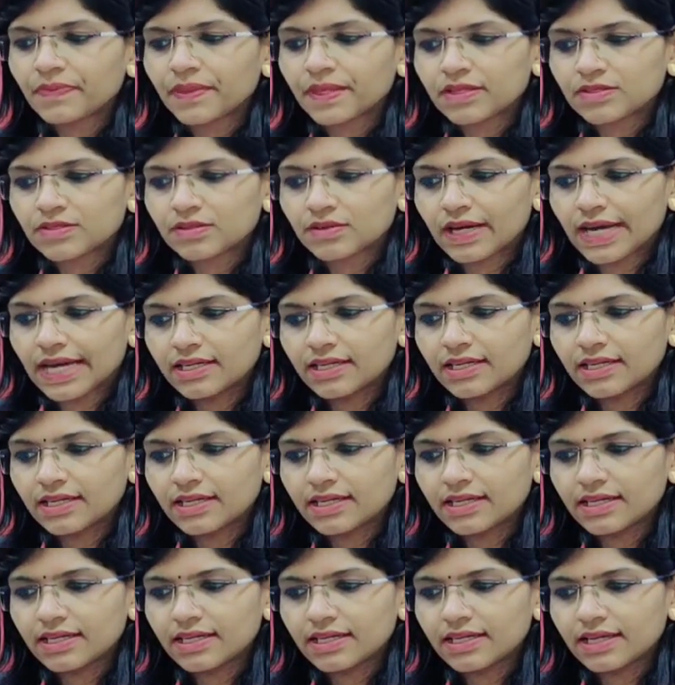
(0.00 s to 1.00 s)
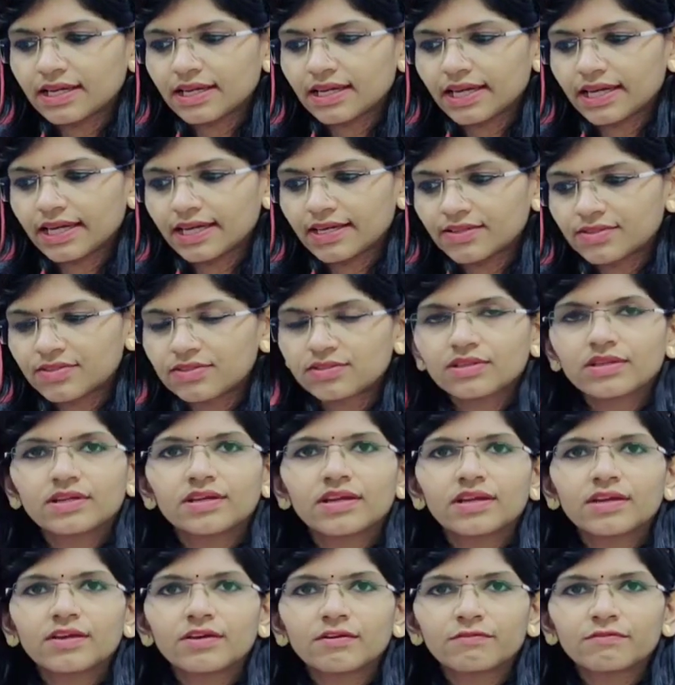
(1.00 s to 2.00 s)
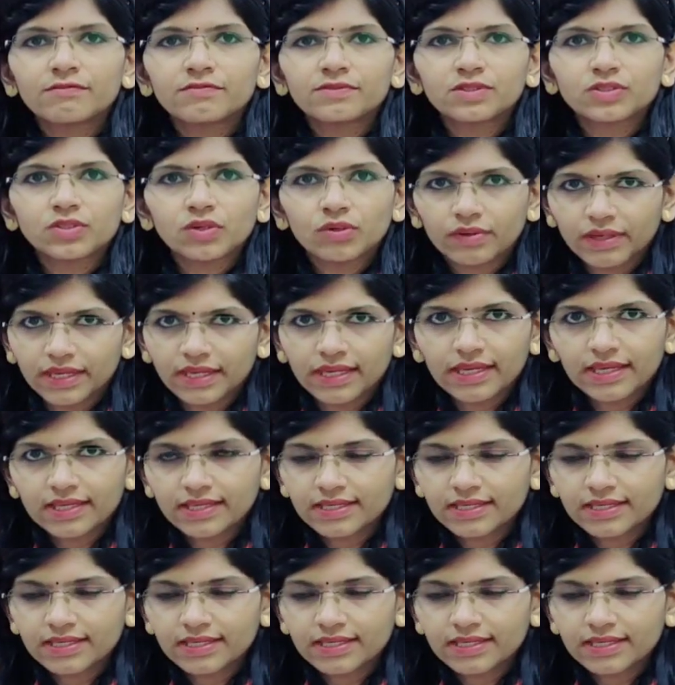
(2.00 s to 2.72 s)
So I said a history of choking,